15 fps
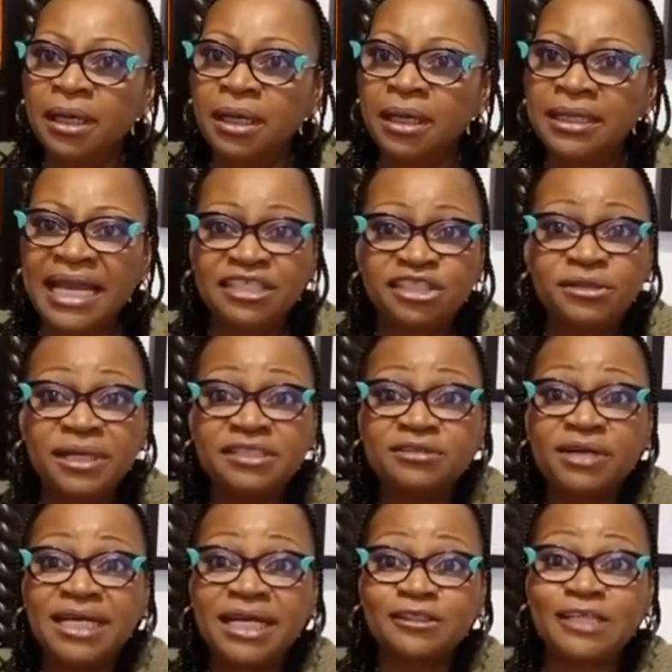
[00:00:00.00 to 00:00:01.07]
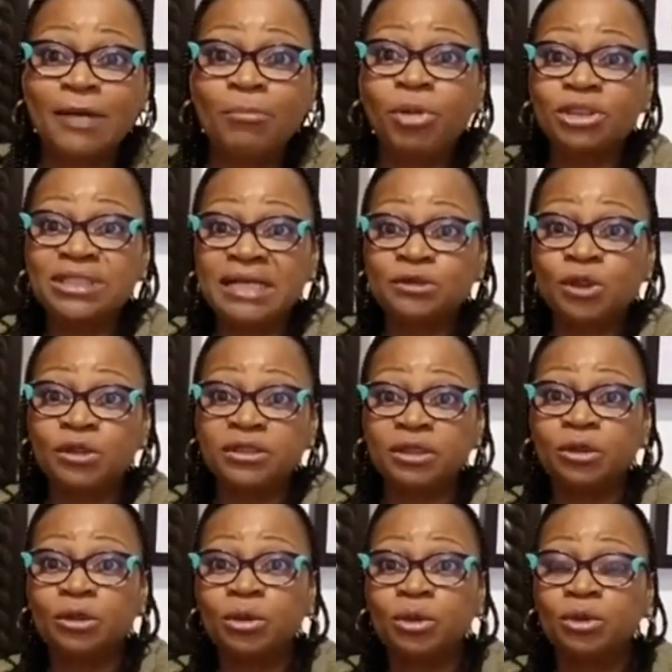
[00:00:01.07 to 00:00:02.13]
Nigerians ran out and bought out all the
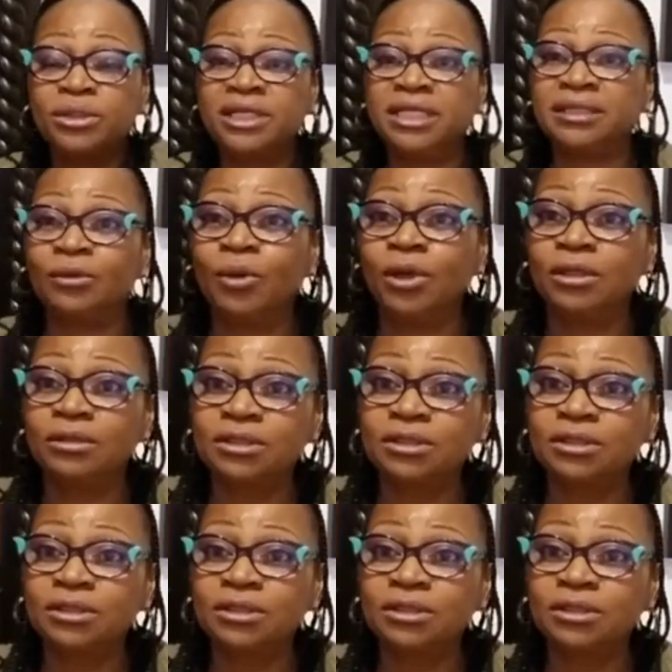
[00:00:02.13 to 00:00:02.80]
chloroquine in the world.